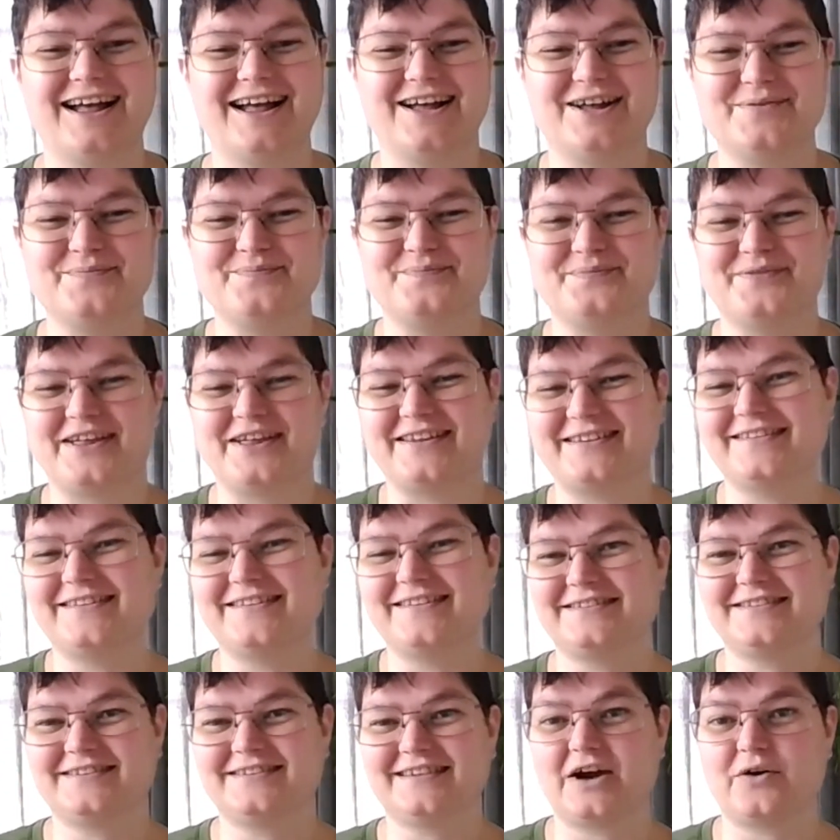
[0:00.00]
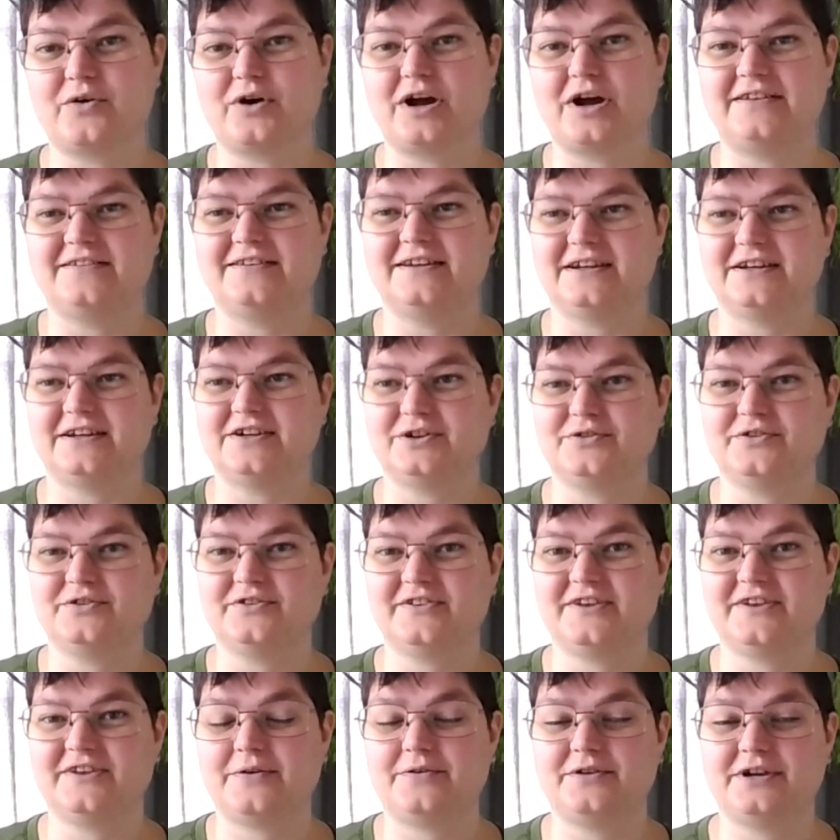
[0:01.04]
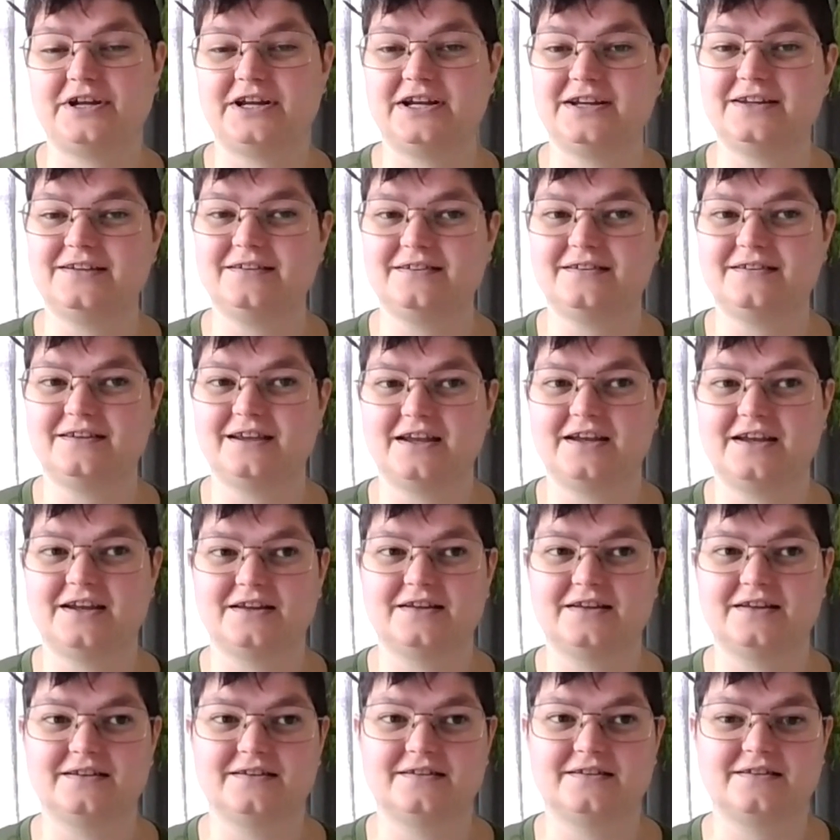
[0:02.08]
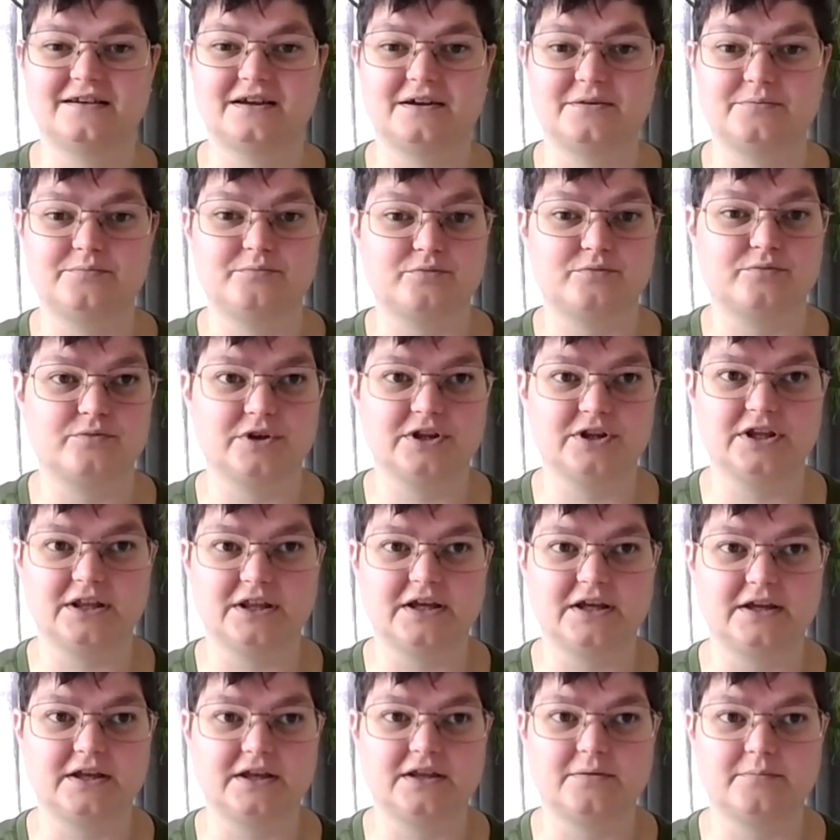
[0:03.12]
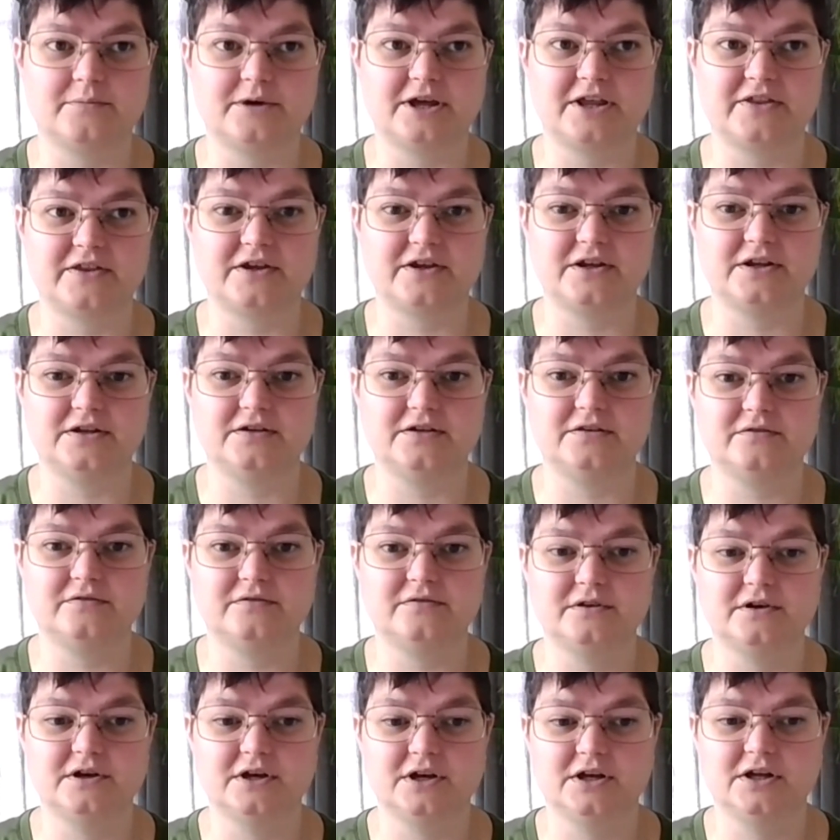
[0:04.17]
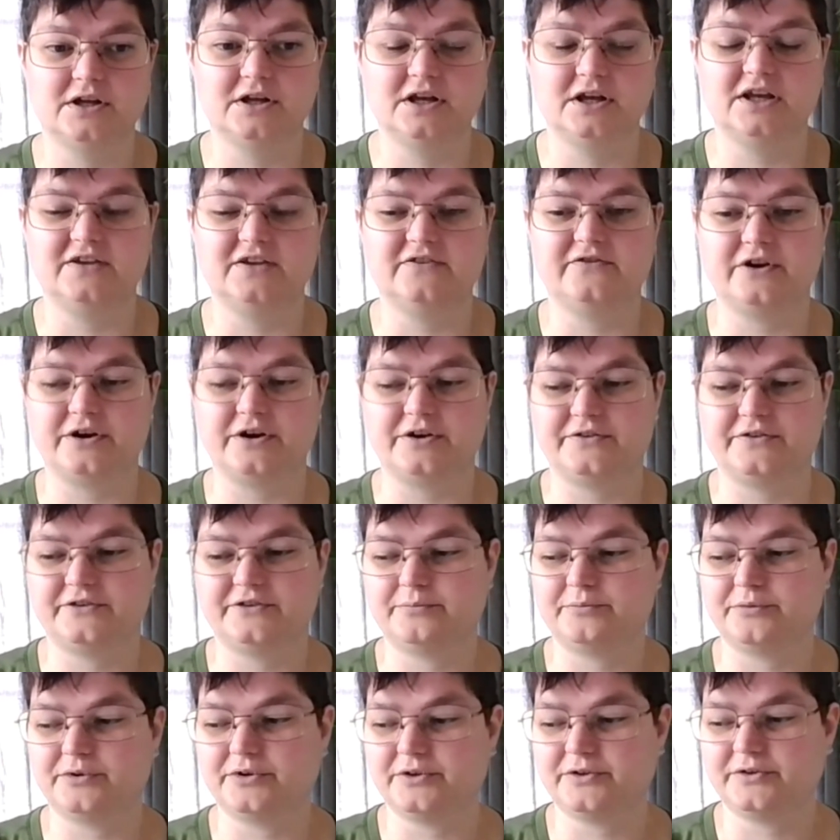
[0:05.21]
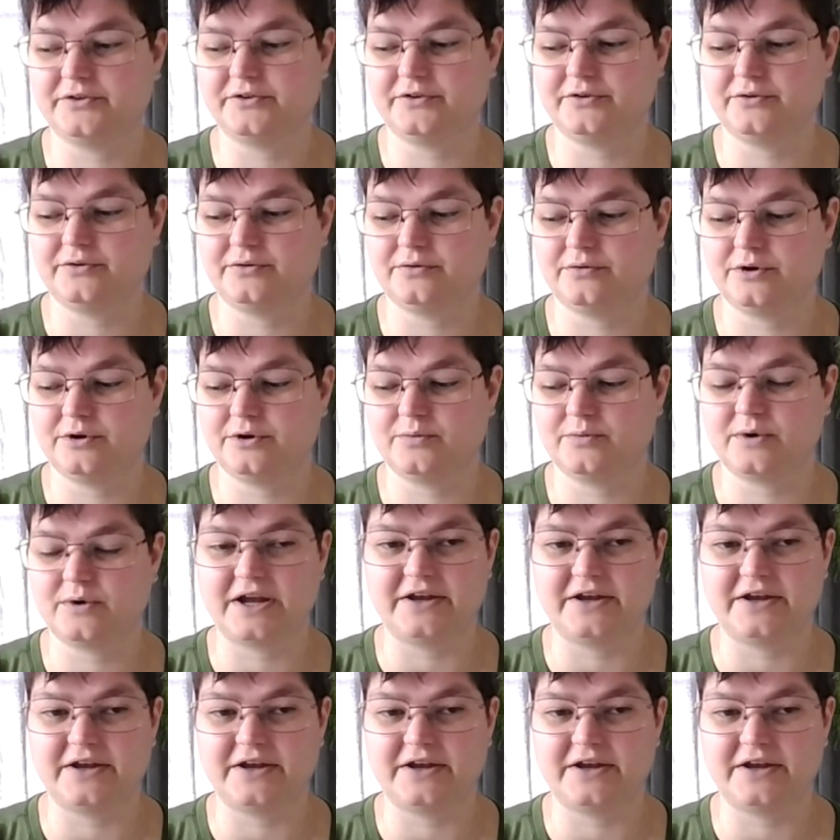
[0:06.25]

this is how I take notes nowadays, and I'm really liking the method. It's very simple to